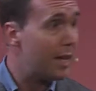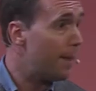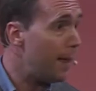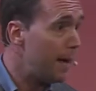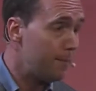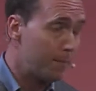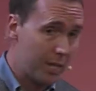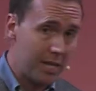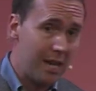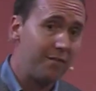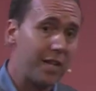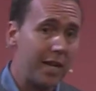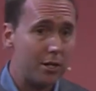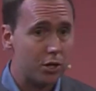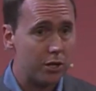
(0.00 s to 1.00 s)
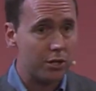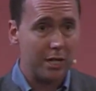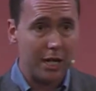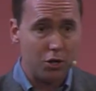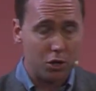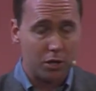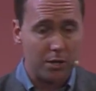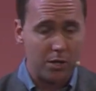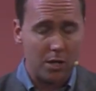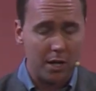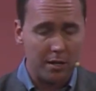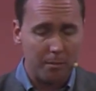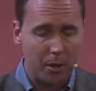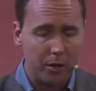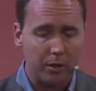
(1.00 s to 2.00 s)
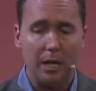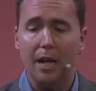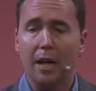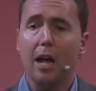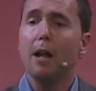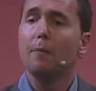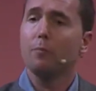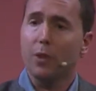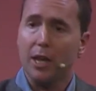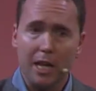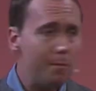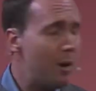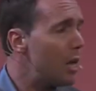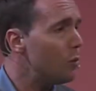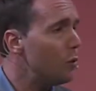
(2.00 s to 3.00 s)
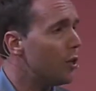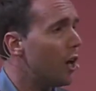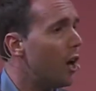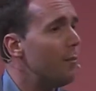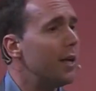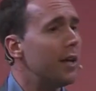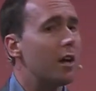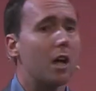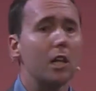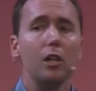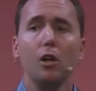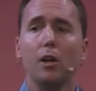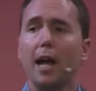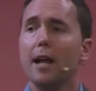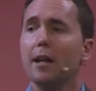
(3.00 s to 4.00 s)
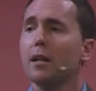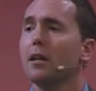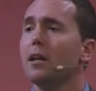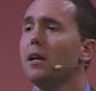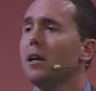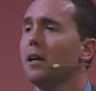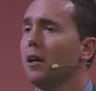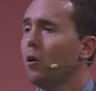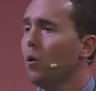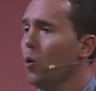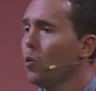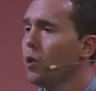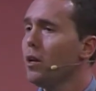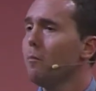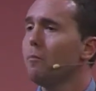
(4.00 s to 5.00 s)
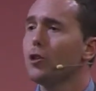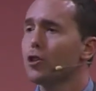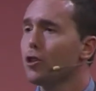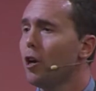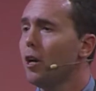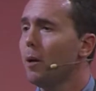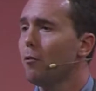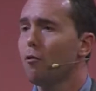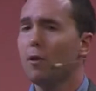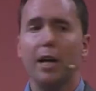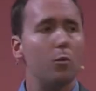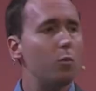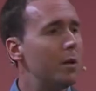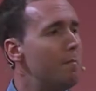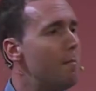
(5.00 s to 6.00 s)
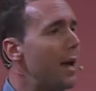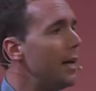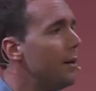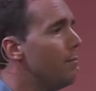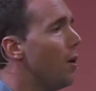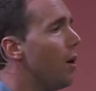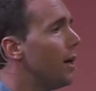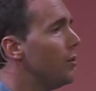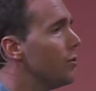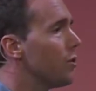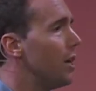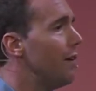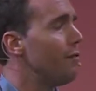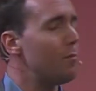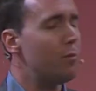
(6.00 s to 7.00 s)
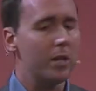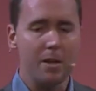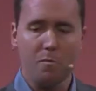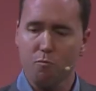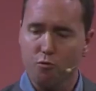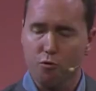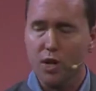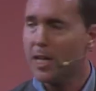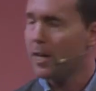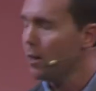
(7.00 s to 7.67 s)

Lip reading: there in the navigation station inside the boat. The email would come in, I'd look at it, all the numbers showed up green. We'd made miles on everybody. Brilliant.